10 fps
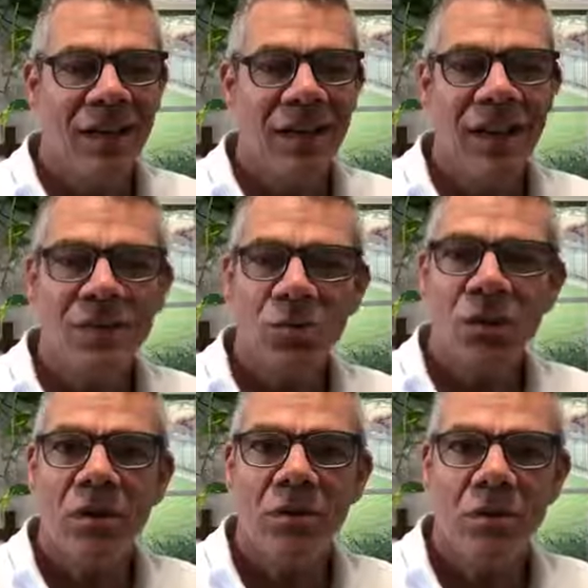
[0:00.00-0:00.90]
I said,
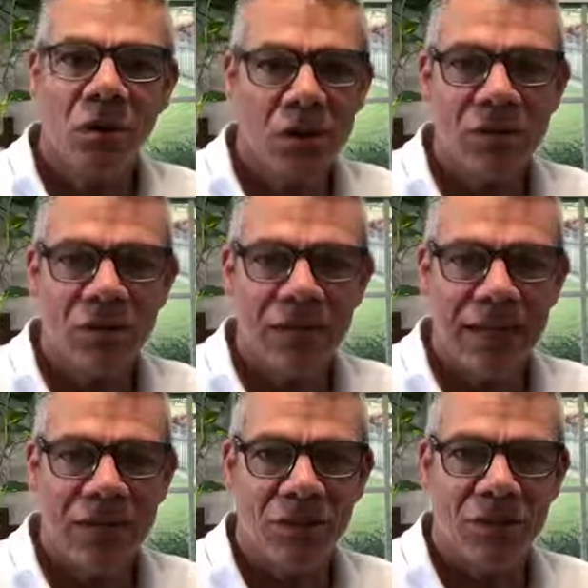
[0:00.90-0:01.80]
well, we're all just
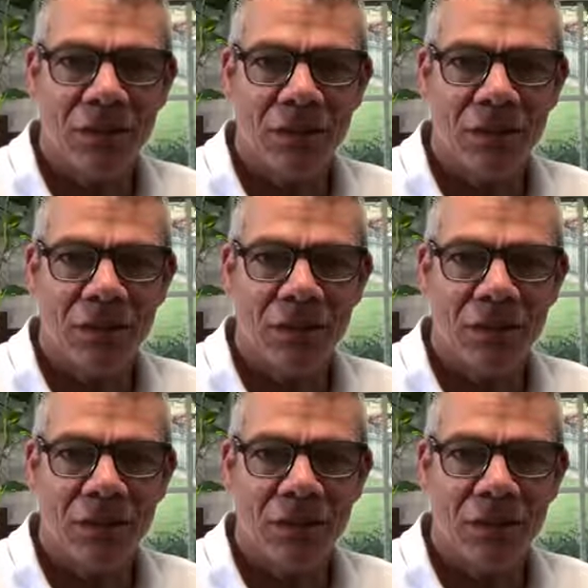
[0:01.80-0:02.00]
energy.